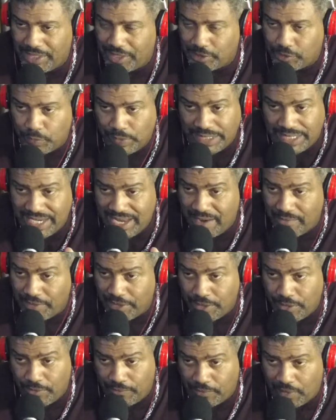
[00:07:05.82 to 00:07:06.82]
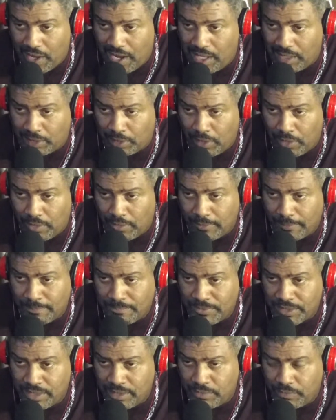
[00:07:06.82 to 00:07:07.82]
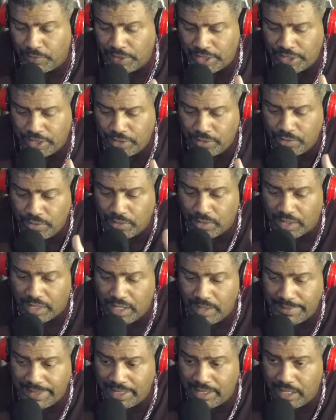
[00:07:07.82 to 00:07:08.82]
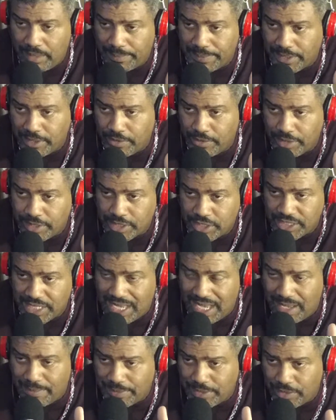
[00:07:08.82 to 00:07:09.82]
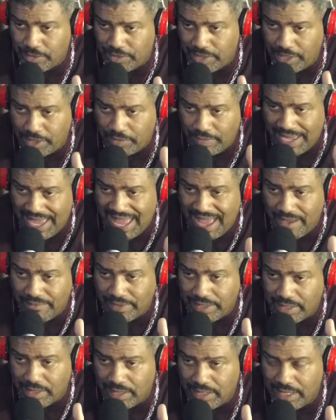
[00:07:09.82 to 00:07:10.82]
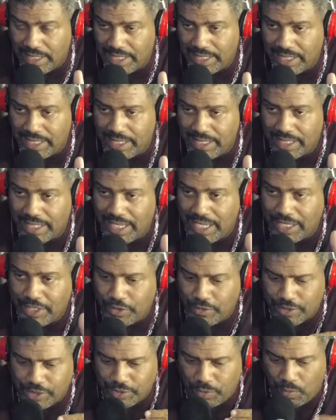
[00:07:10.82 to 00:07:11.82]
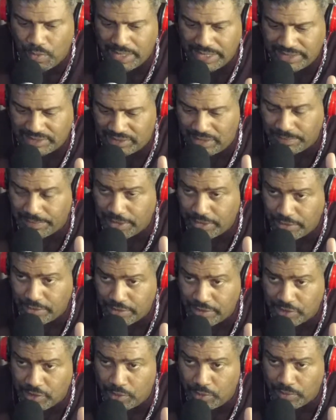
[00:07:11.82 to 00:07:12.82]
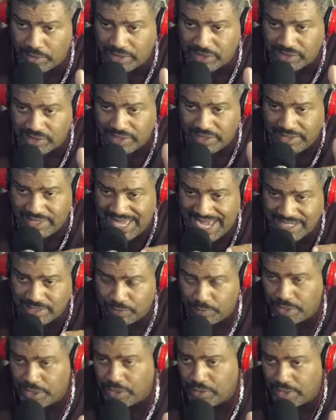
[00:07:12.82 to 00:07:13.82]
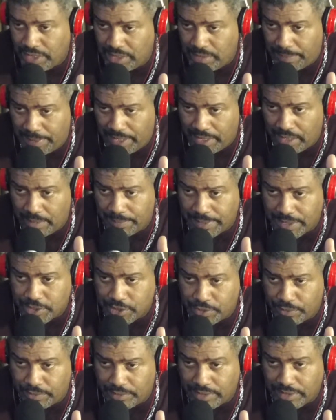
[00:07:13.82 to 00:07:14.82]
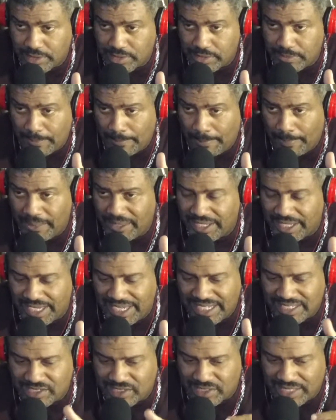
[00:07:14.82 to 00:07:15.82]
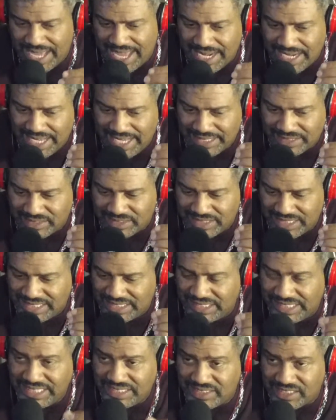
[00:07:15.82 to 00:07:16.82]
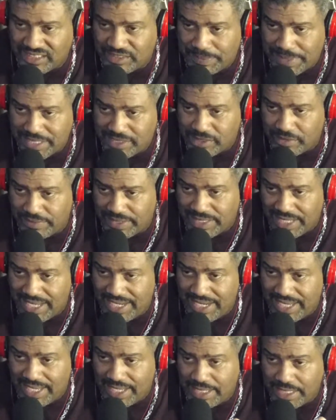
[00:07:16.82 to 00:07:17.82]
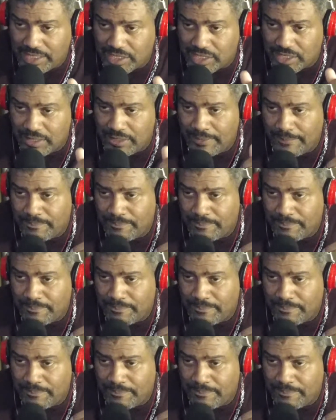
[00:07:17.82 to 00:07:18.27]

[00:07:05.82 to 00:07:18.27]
Because we never know for how long. When you are coming up and you're in a job and you think you have it, and you're 20-something years old, that's when you need to pick up insurance. It's least expensive at that age,